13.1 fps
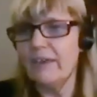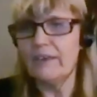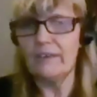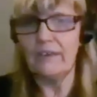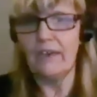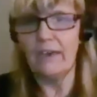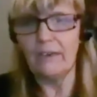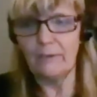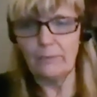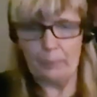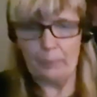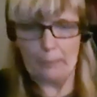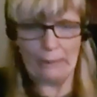it, yeah.
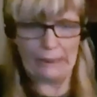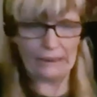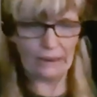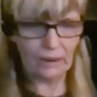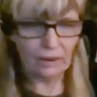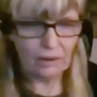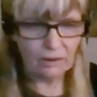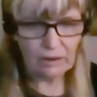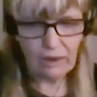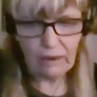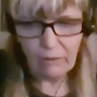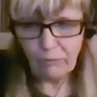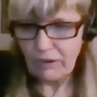
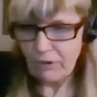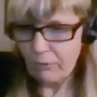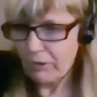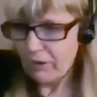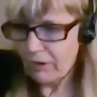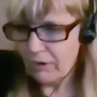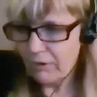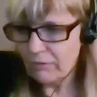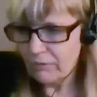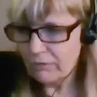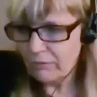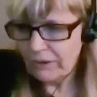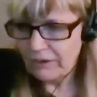Yeah, we don't want to.
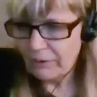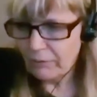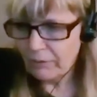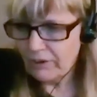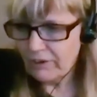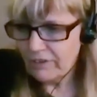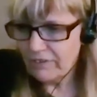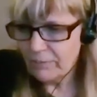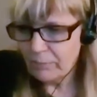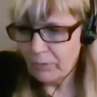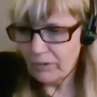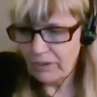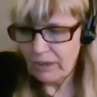We don't want to
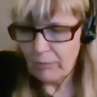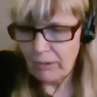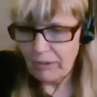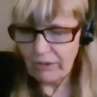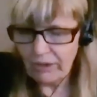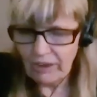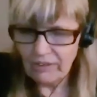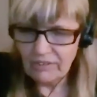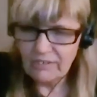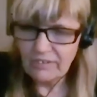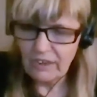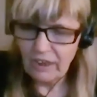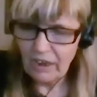disappoint the
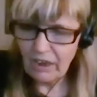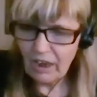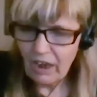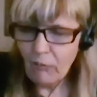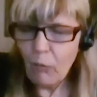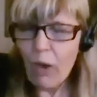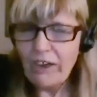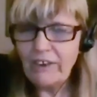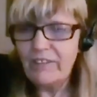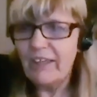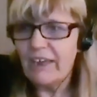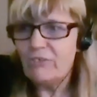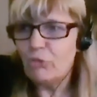Americans and why did
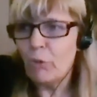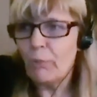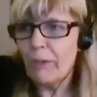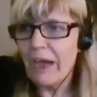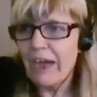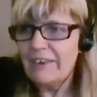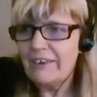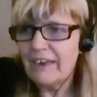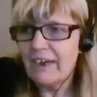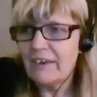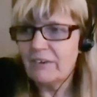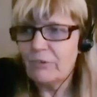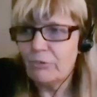they drop
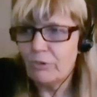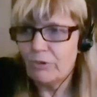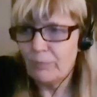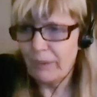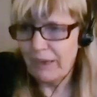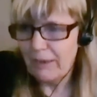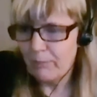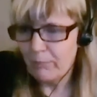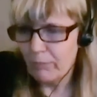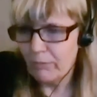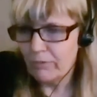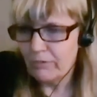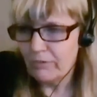800 people?
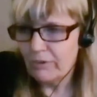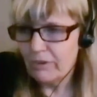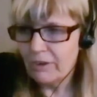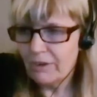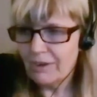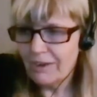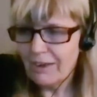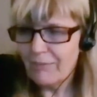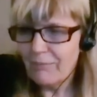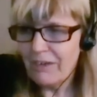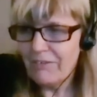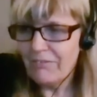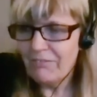I
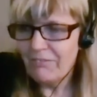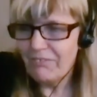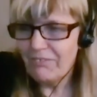mean,